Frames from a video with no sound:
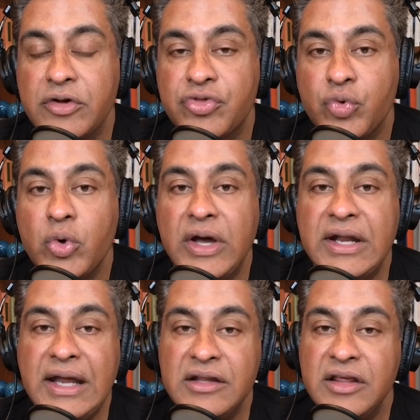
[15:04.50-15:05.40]
through
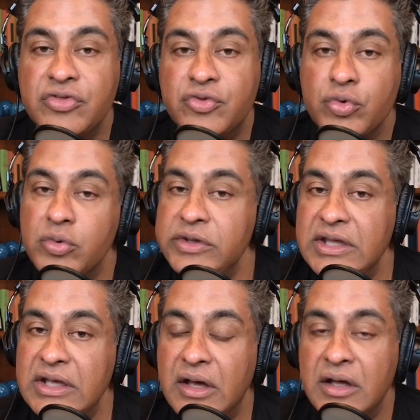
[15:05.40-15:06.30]
it, and then through
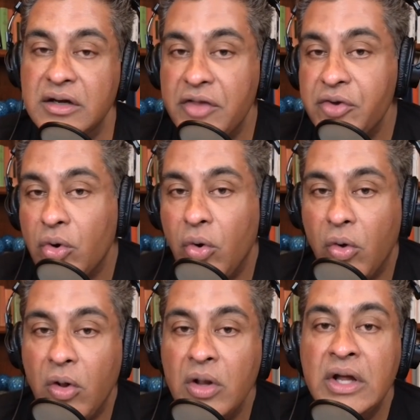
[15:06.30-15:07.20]
another
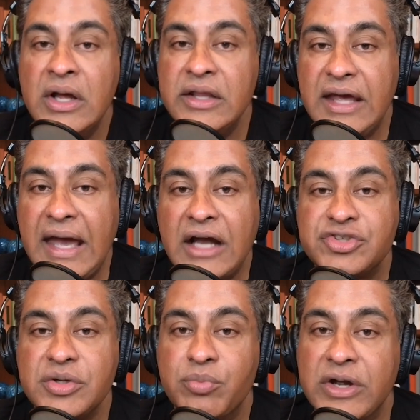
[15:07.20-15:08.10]
hole, they
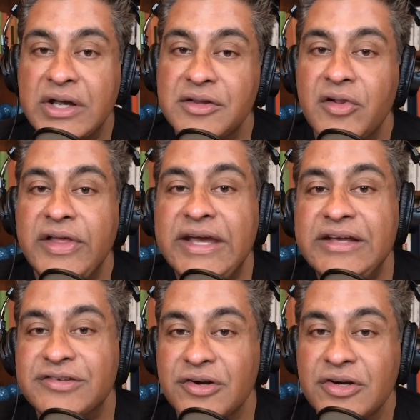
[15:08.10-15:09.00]
actually bring in the
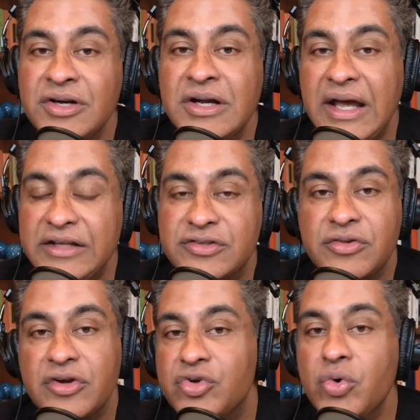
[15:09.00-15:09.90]
laser. And so
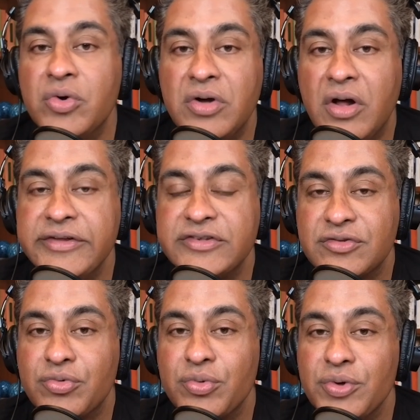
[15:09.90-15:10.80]
they're doing all this
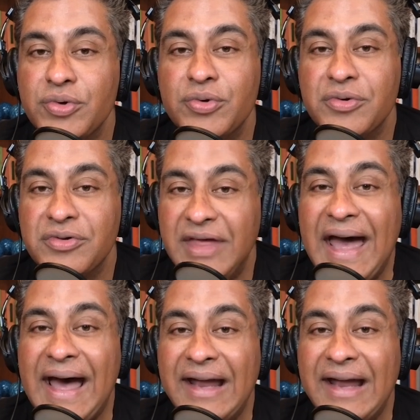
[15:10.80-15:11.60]
through that.